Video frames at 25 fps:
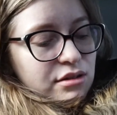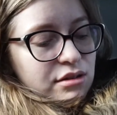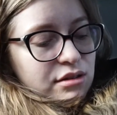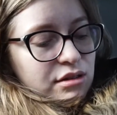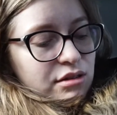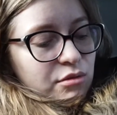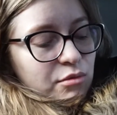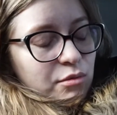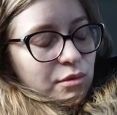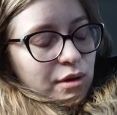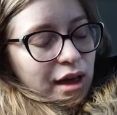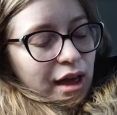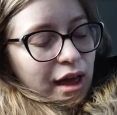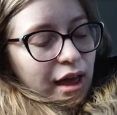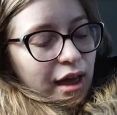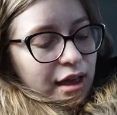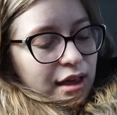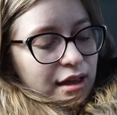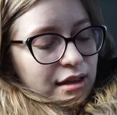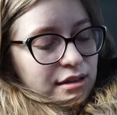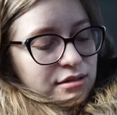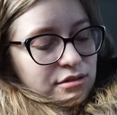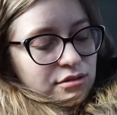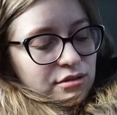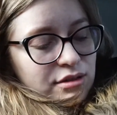on the
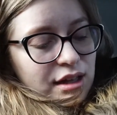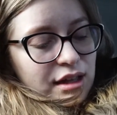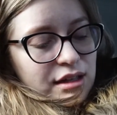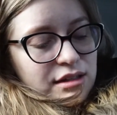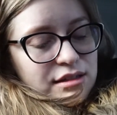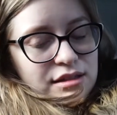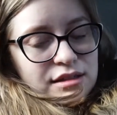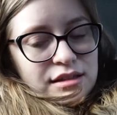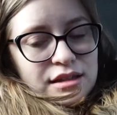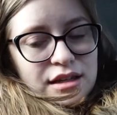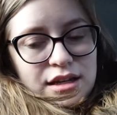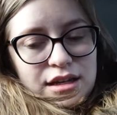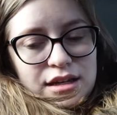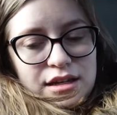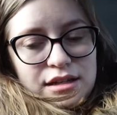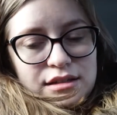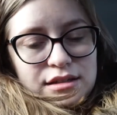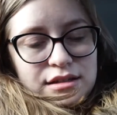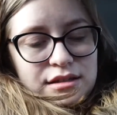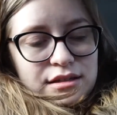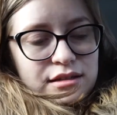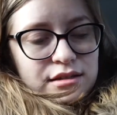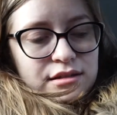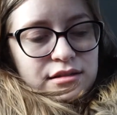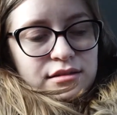way so that's
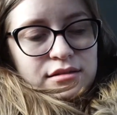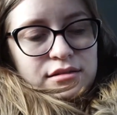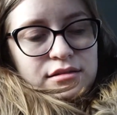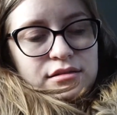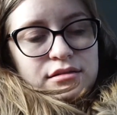nice.